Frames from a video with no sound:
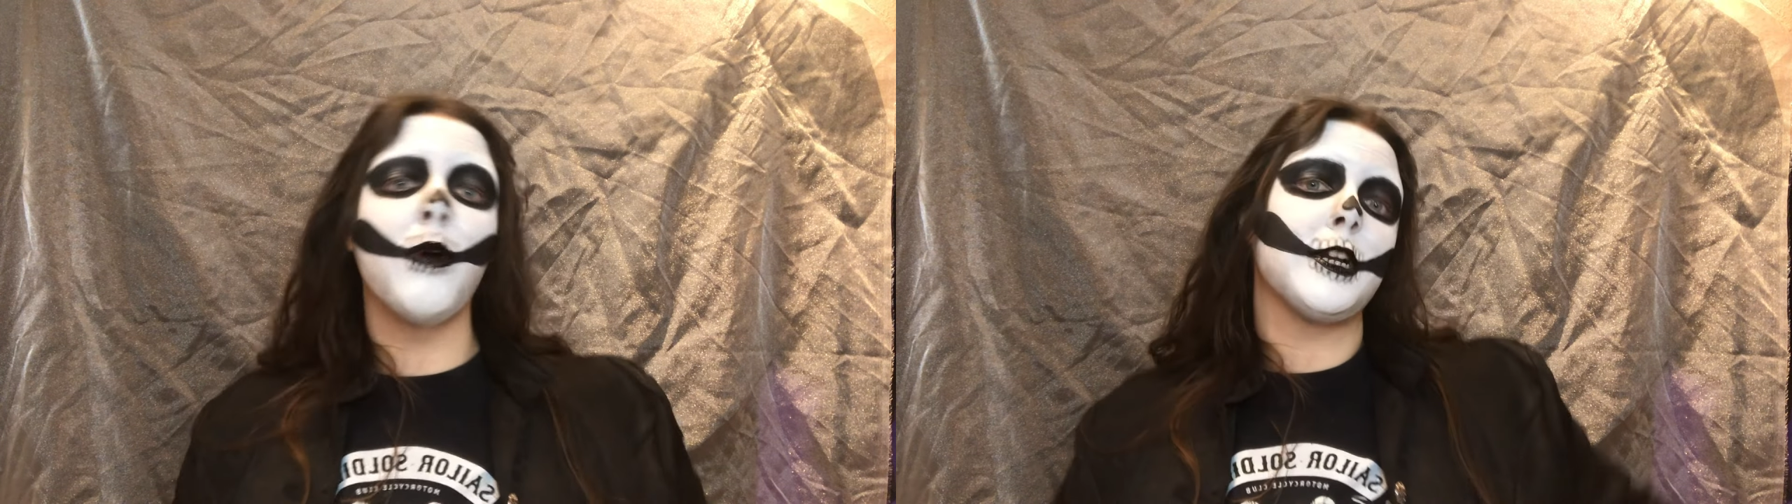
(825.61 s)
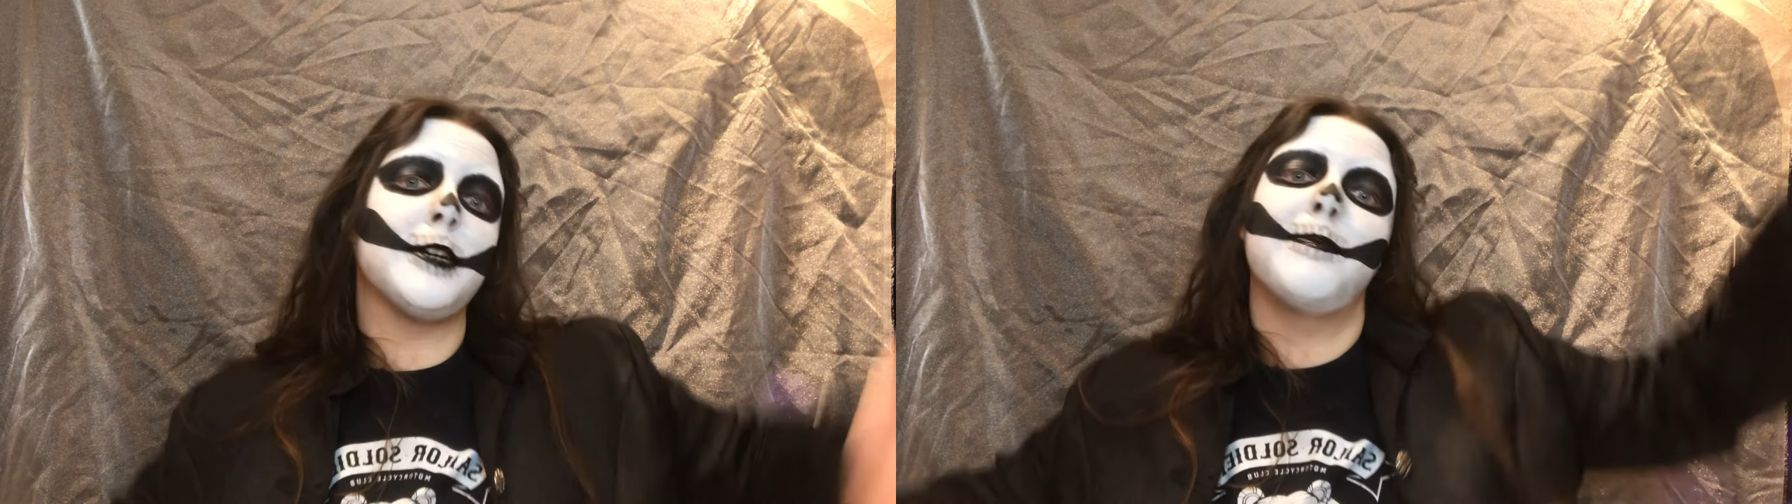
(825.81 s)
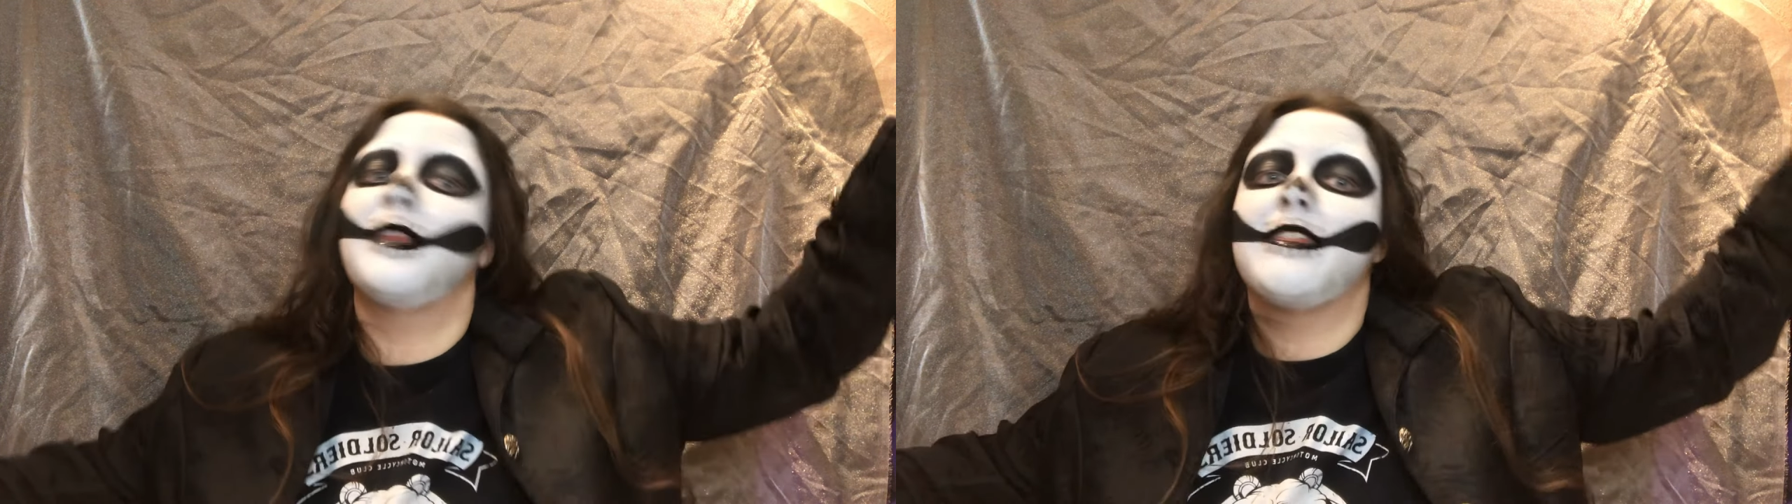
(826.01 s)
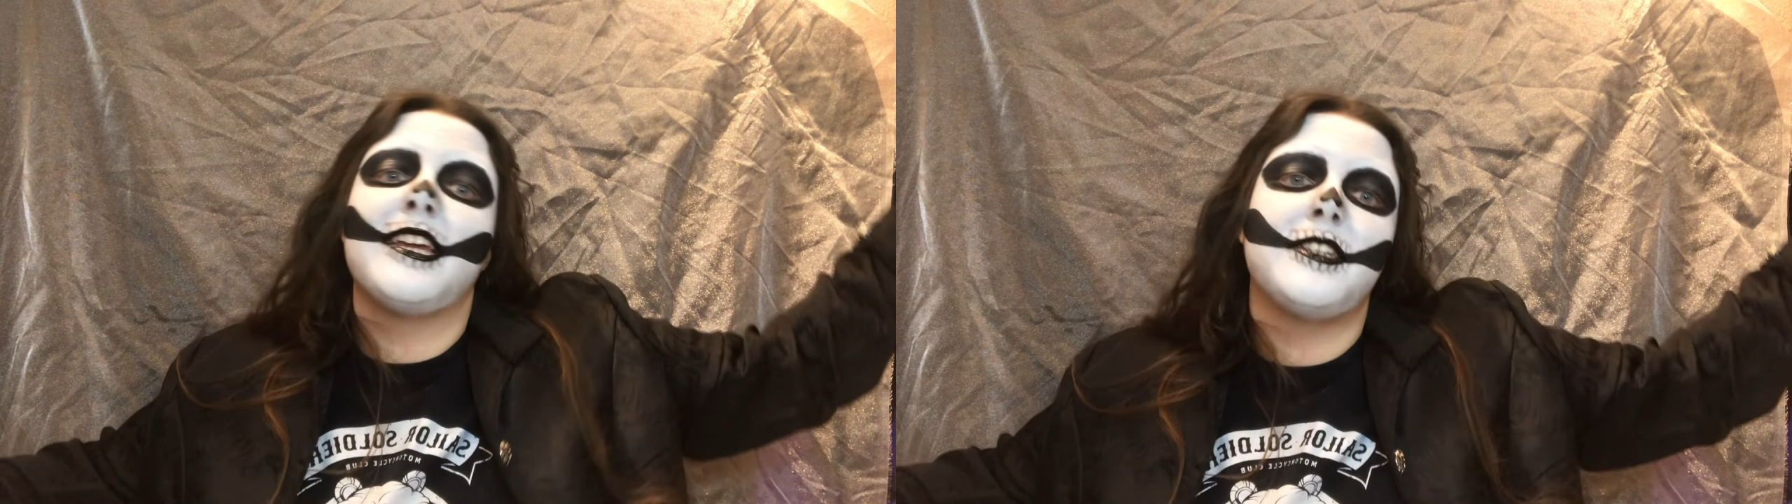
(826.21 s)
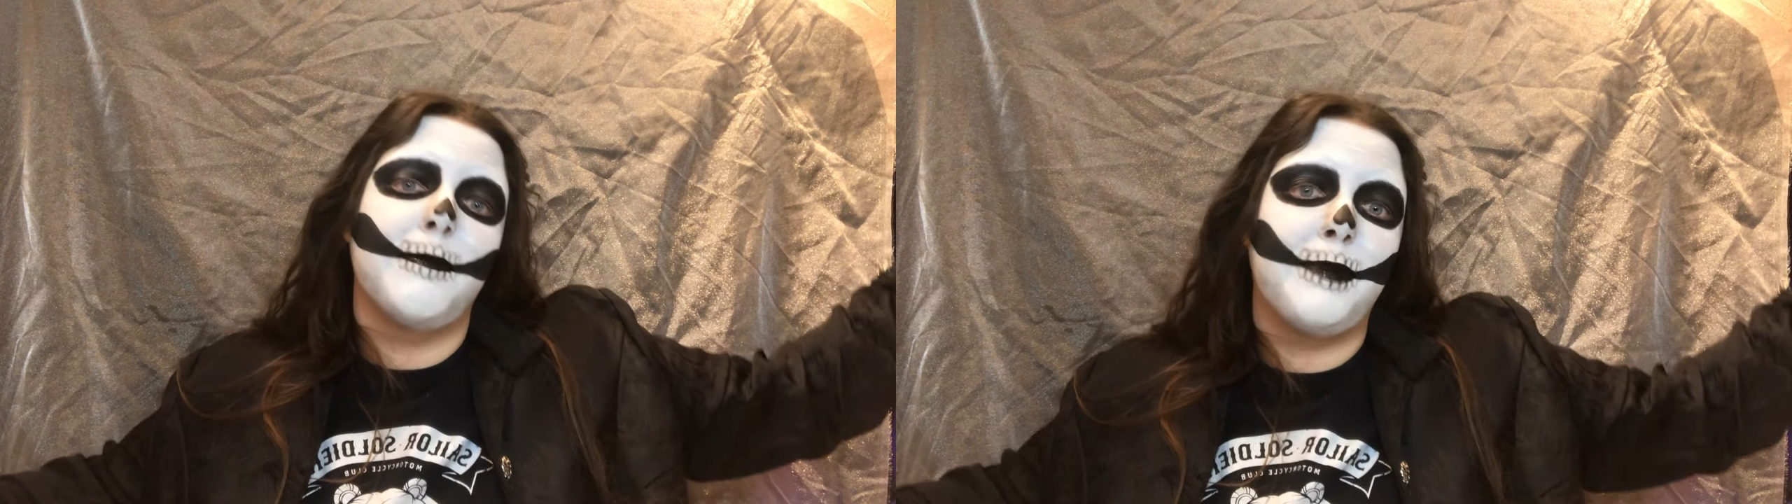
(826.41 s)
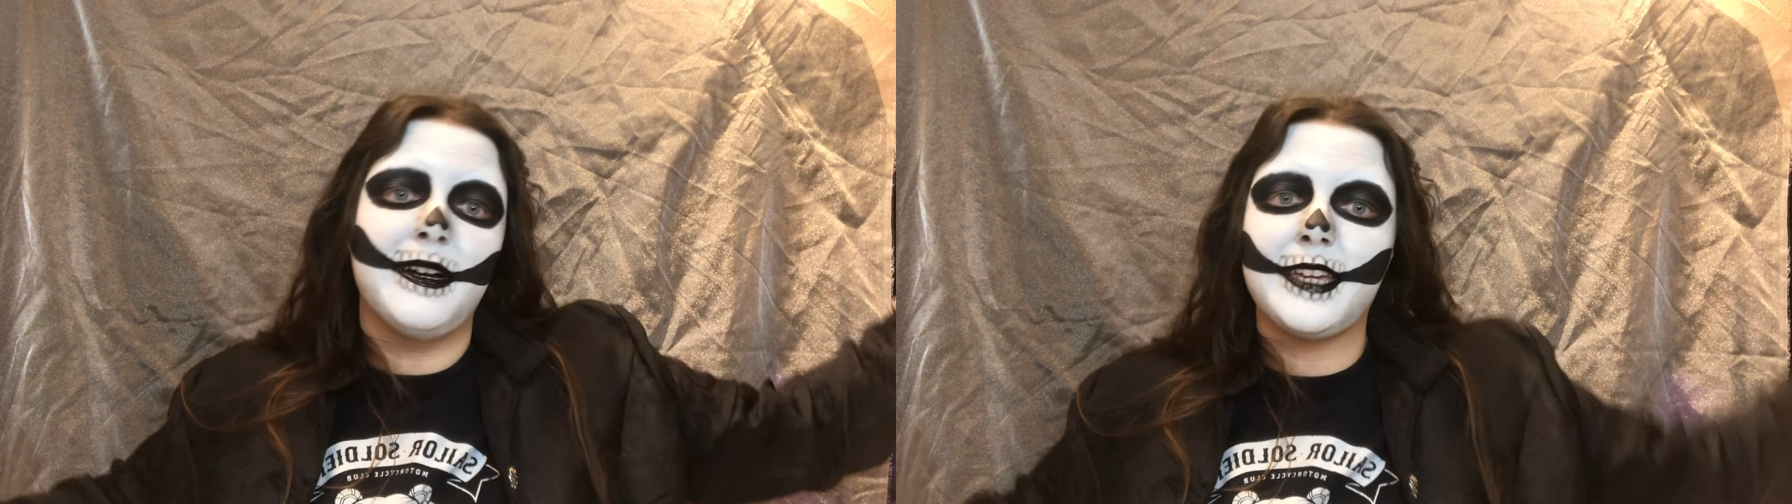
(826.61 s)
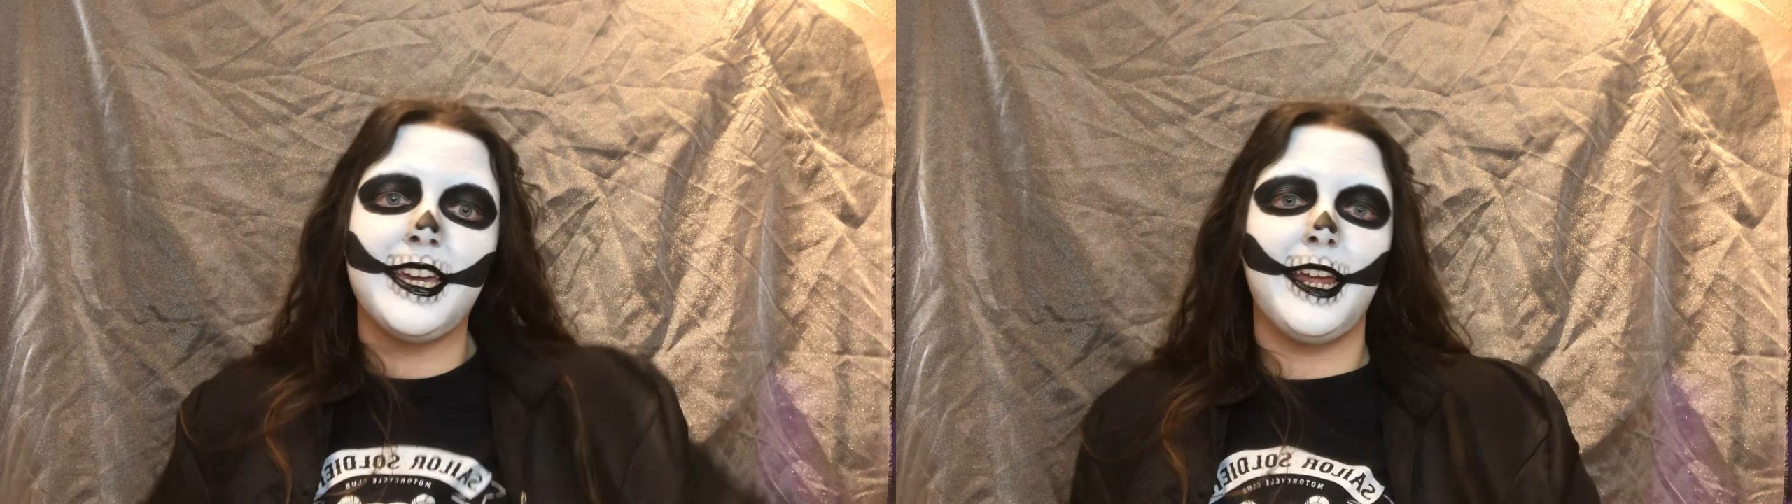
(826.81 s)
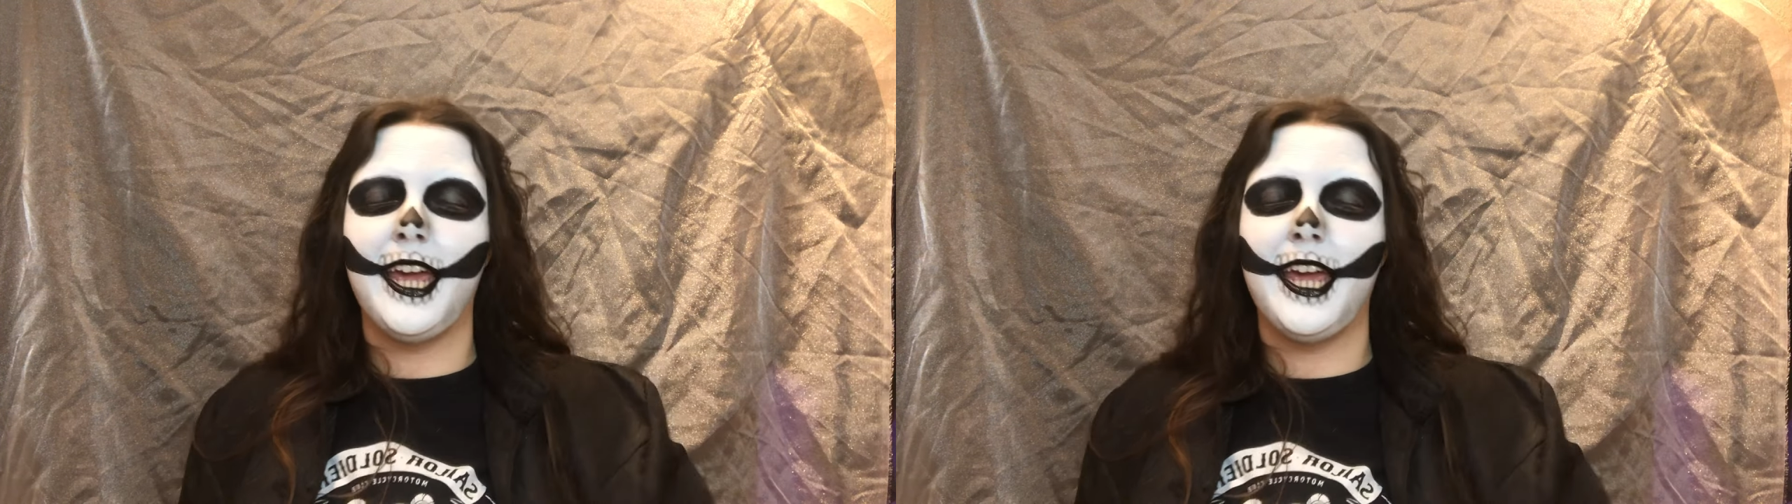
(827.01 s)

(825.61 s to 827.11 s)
or completely debunk